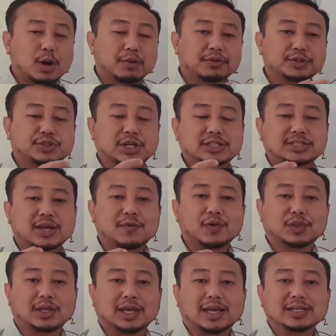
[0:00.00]
of the chest
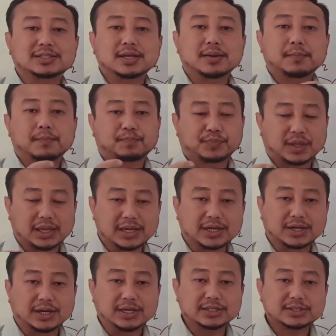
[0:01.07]
cavity is
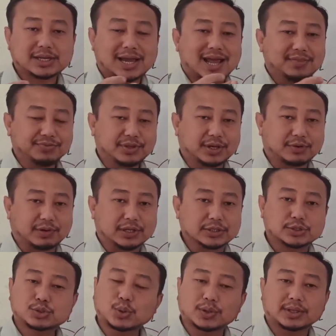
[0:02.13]
increased and
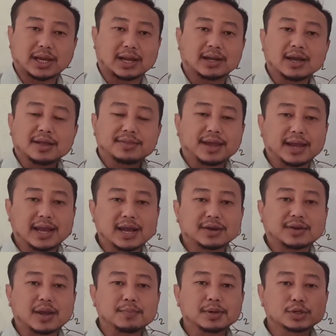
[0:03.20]
decreased so that the air
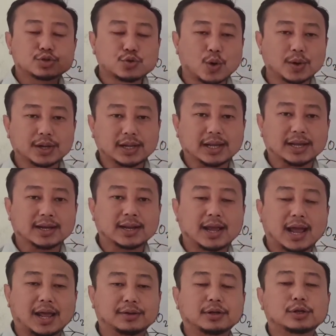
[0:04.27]
can be drawn in
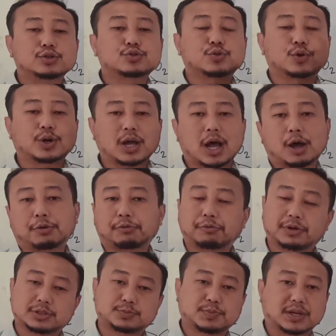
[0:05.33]
and drawn out
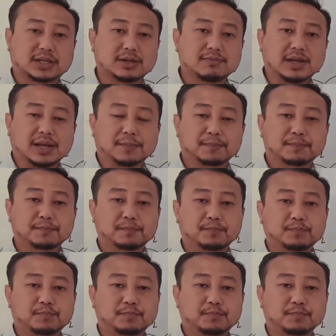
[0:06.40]
respectively.